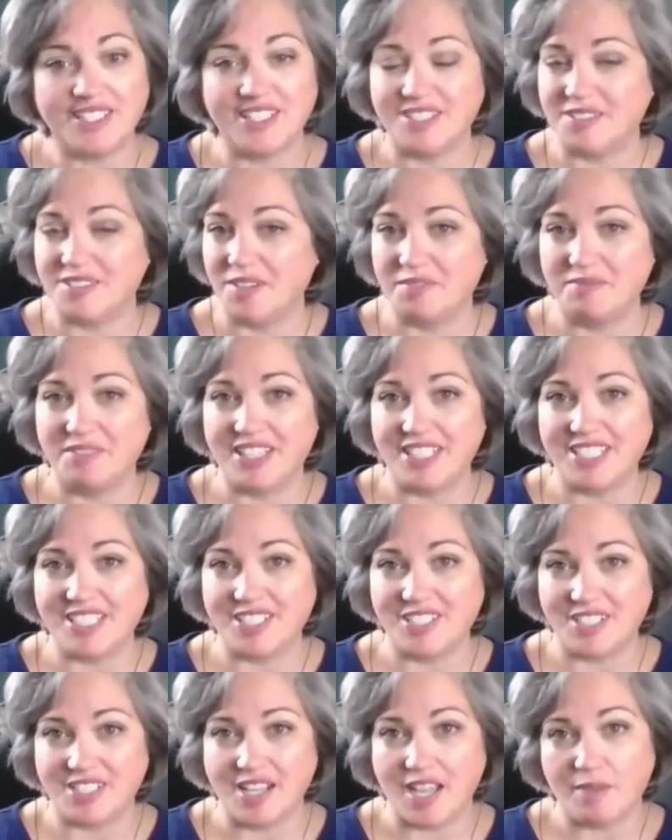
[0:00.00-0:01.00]
and told me this
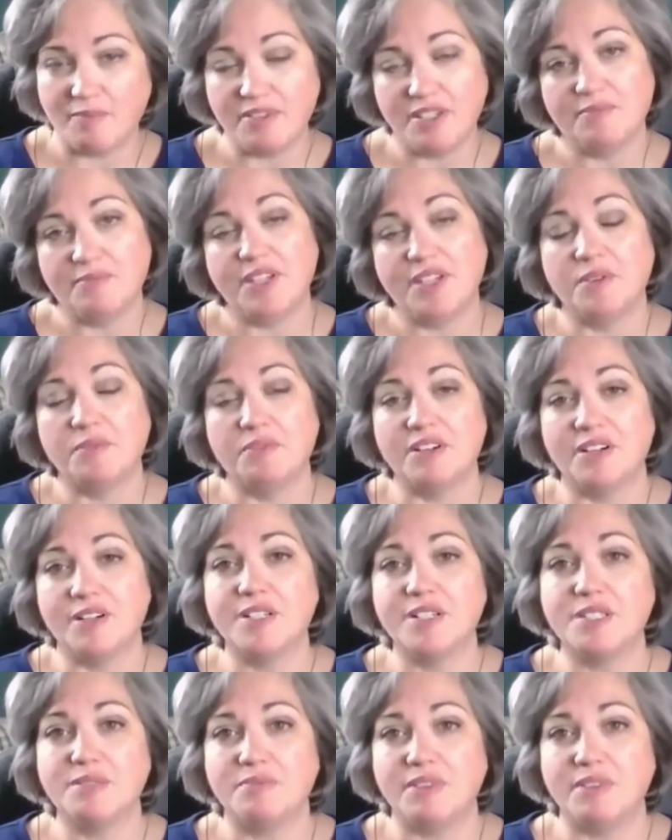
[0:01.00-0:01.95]
just happened to be a worse,